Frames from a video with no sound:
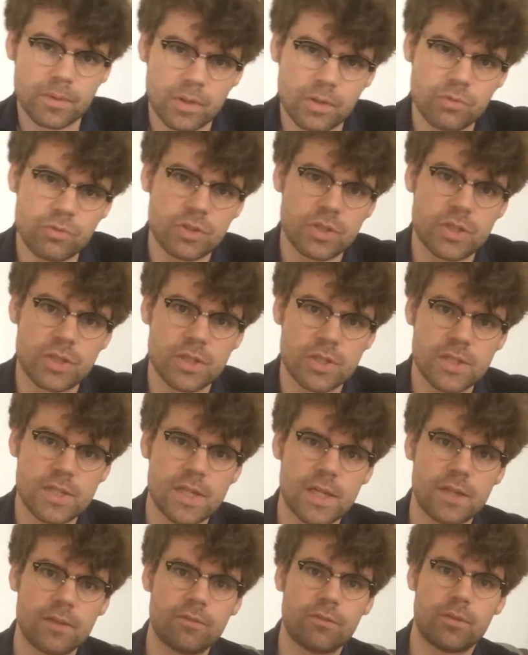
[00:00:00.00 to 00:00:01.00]
Christian
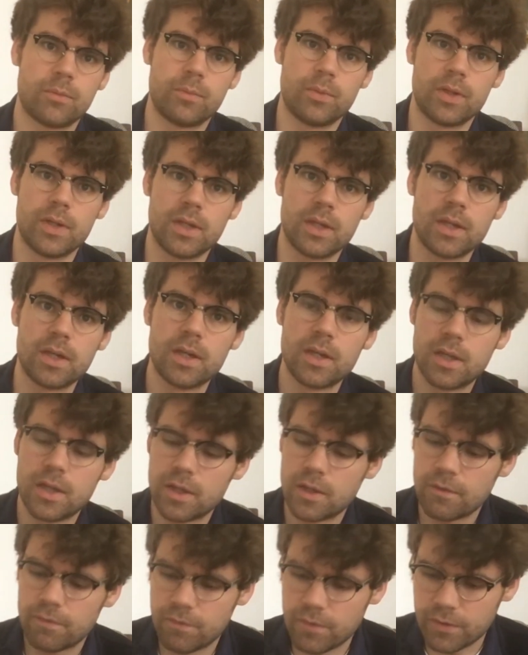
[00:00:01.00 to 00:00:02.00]
saint from
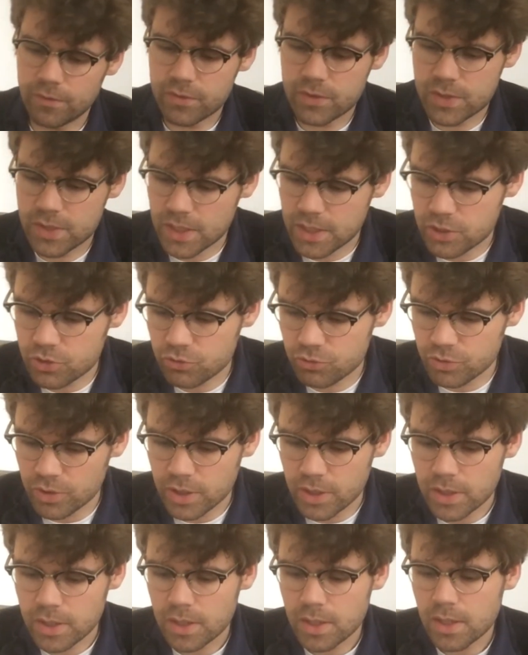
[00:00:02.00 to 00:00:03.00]
the 5th century.
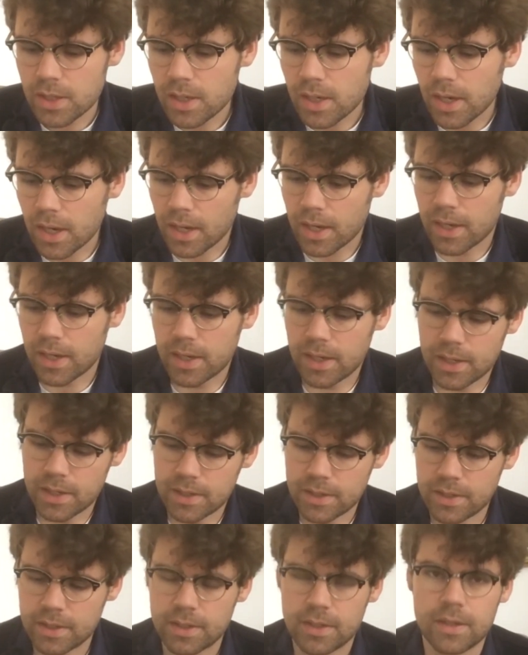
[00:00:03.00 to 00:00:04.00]

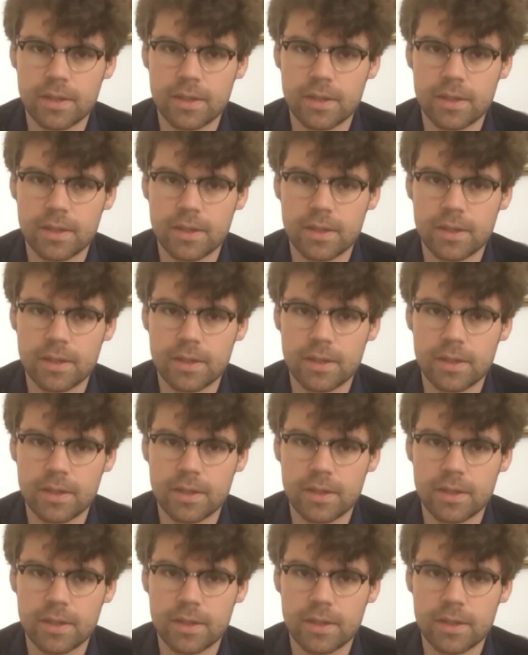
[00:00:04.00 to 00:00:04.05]
And